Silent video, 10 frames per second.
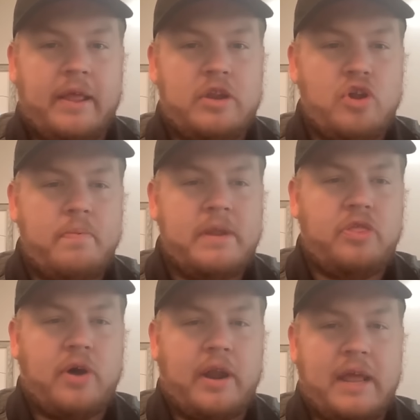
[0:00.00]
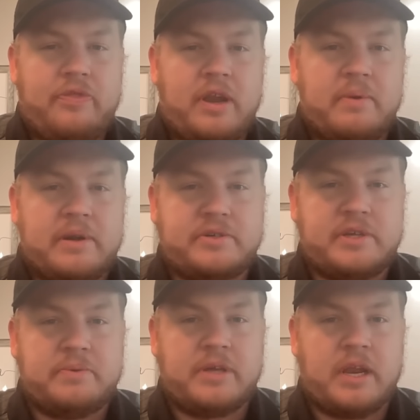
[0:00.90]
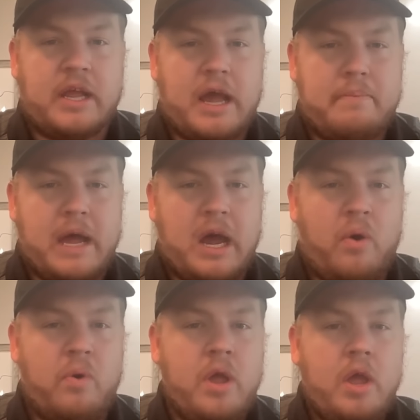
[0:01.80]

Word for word: Like, nobody thought Anthony Richardson was going to come out